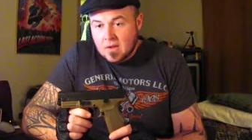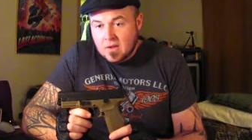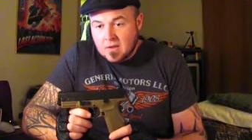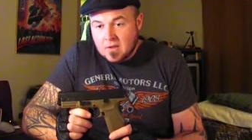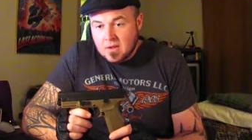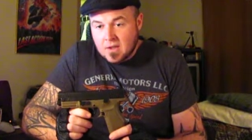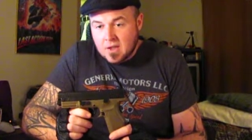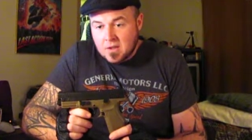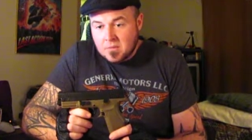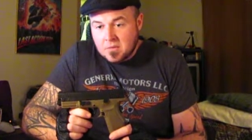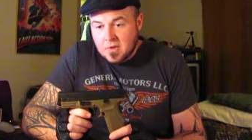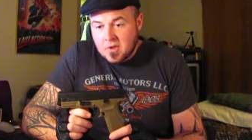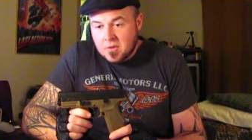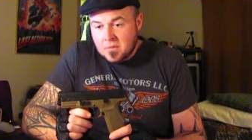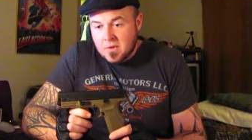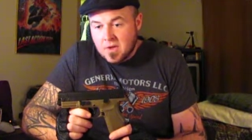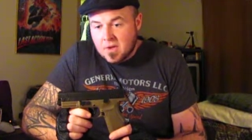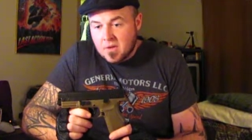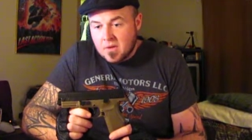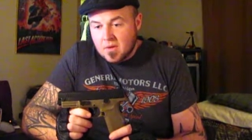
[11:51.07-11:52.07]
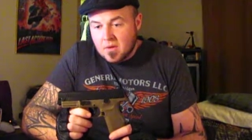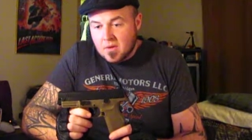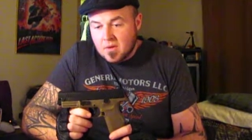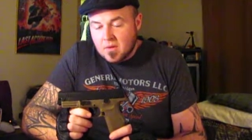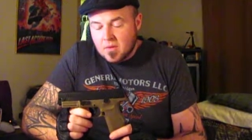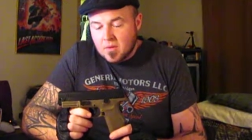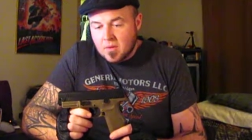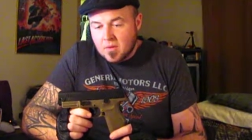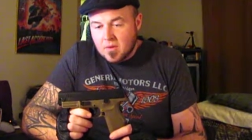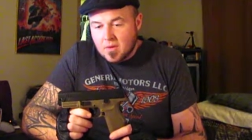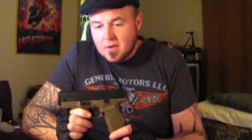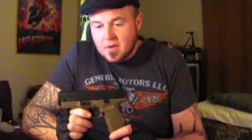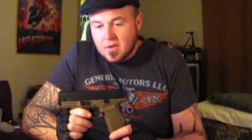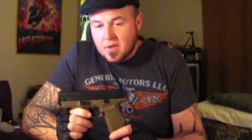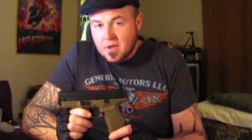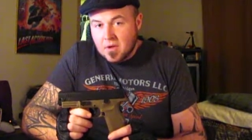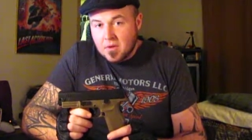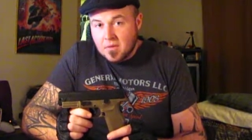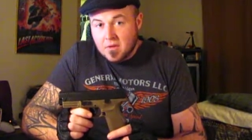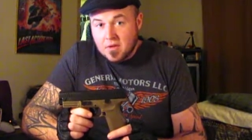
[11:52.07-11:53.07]
9mm, or
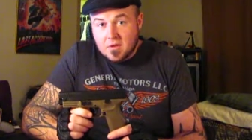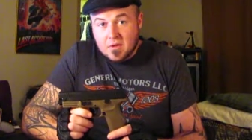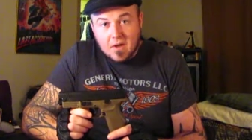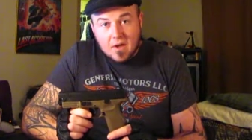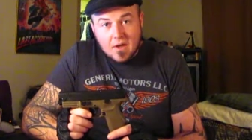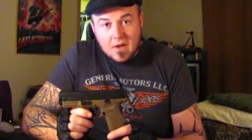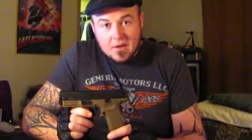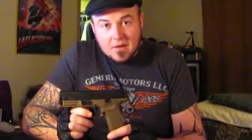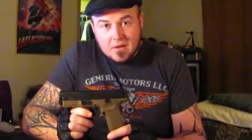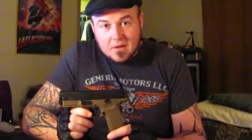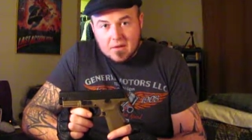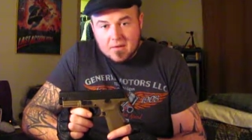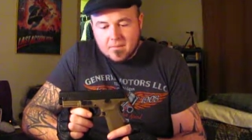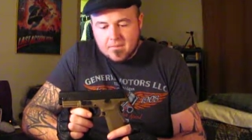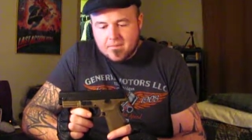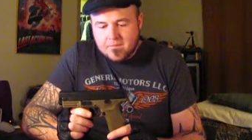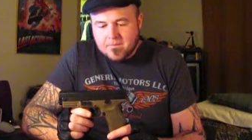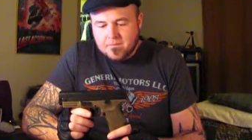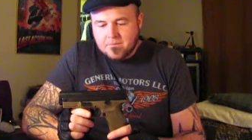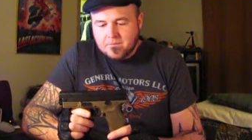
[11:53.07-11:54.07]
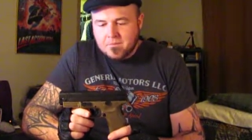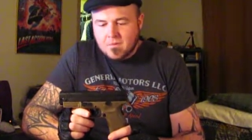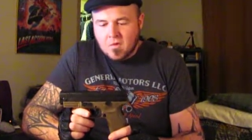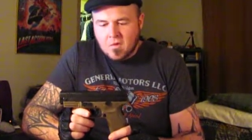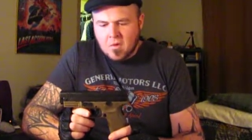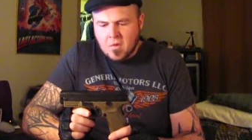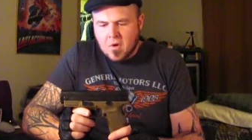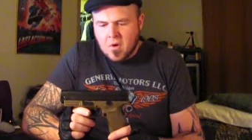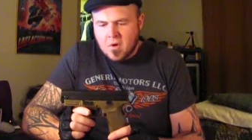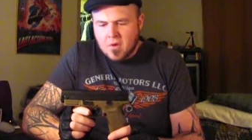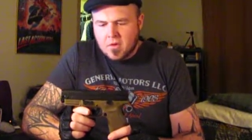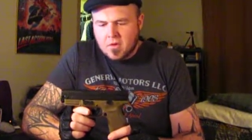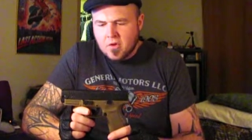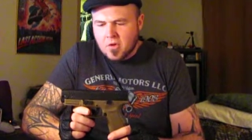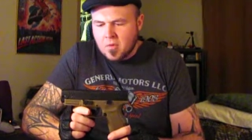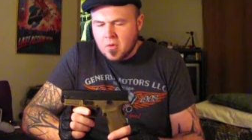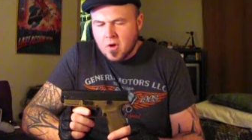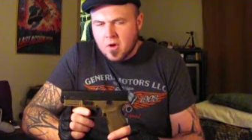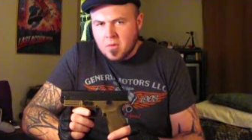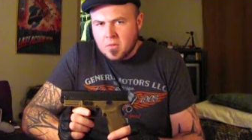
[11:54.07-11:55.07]
you know, the Glock. They're
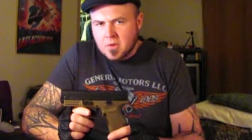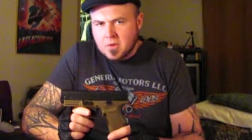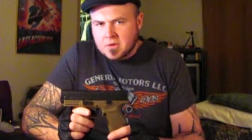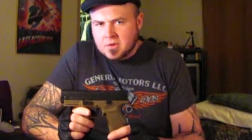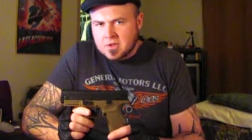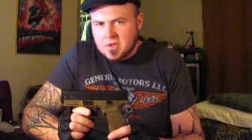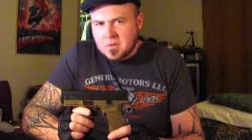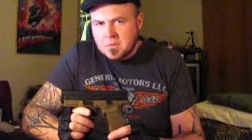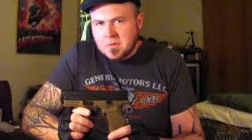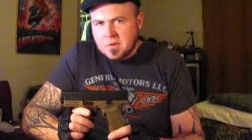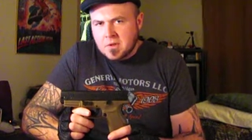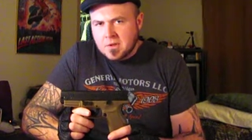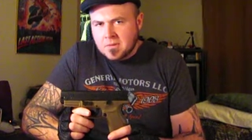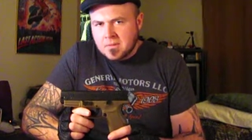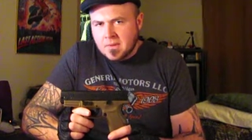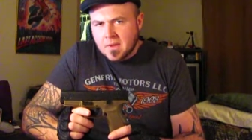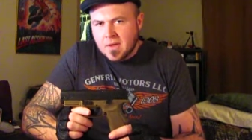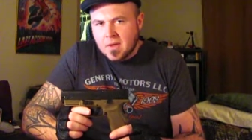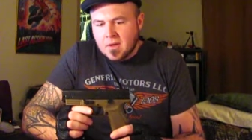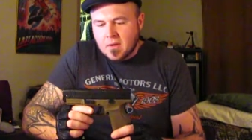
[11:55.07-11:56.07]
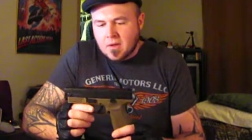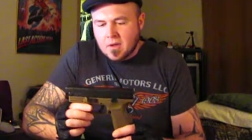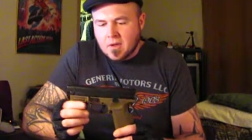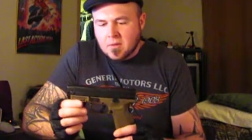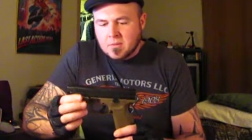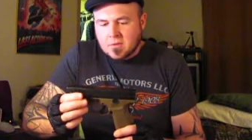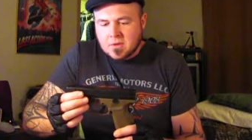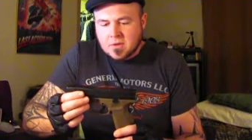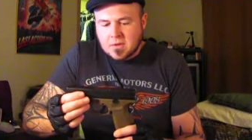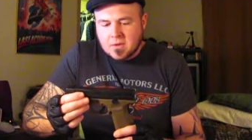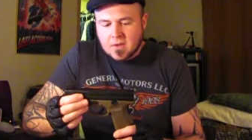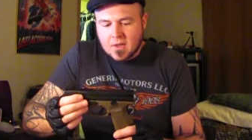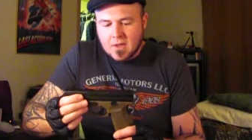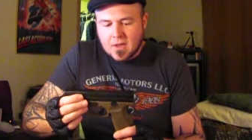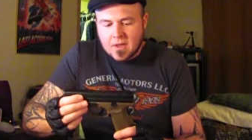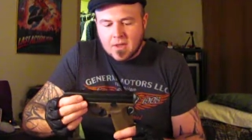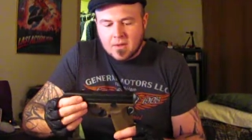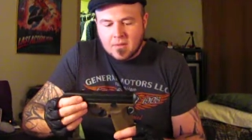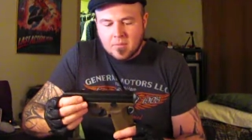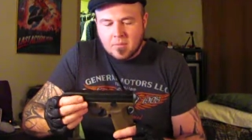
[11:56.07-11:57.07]
all real similar firearms.
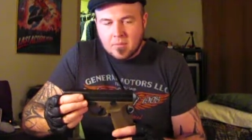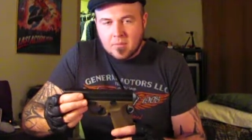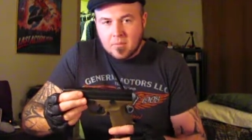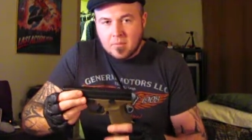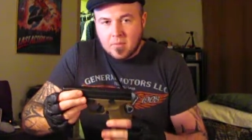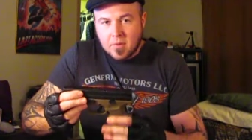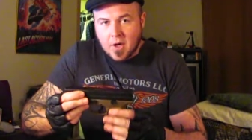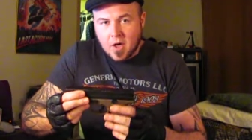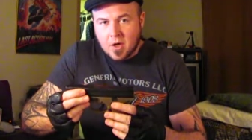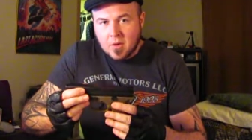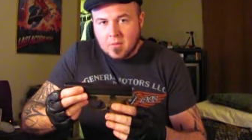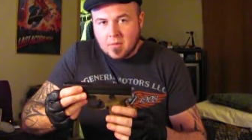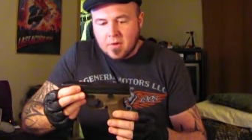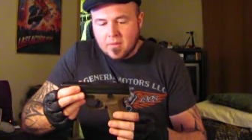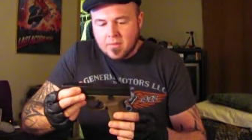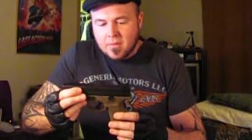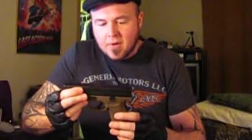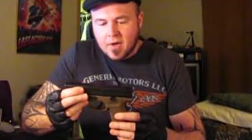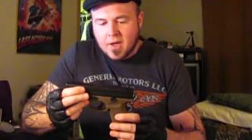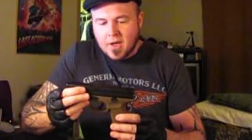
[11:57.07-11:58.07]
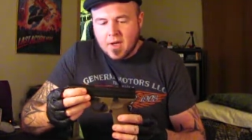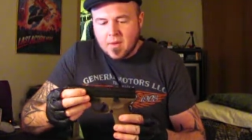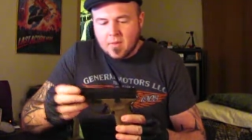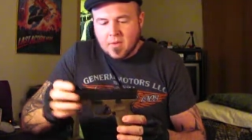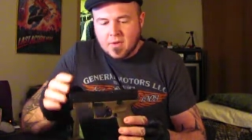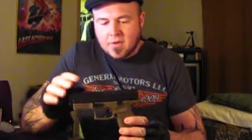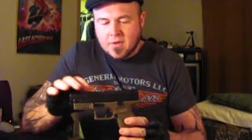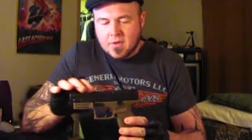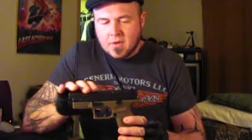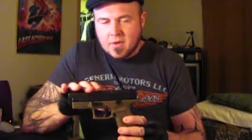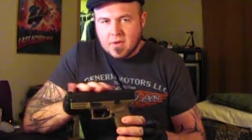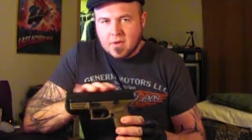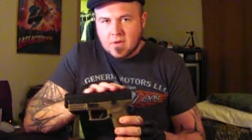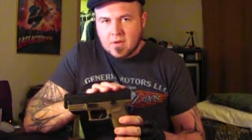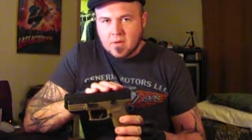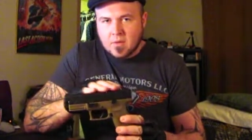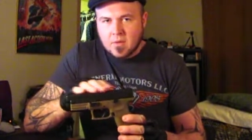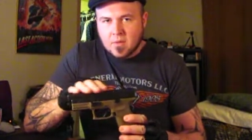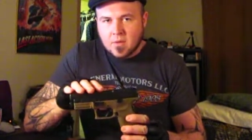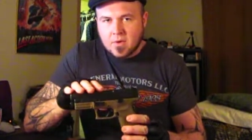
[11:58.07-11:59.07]
Polymer frame with
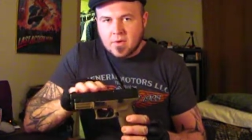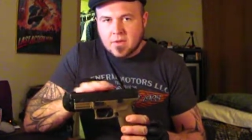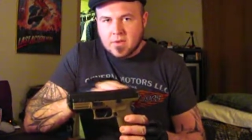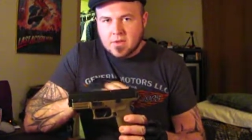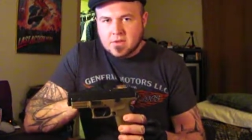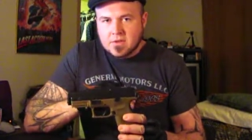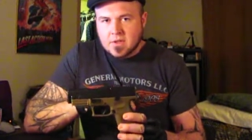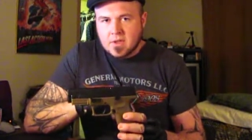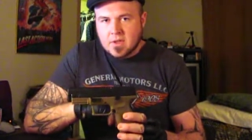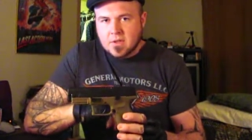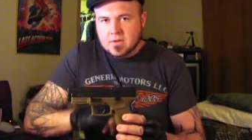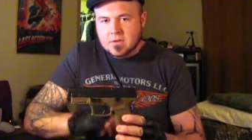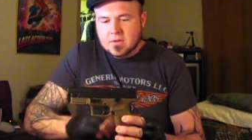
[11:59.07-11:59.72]
the steel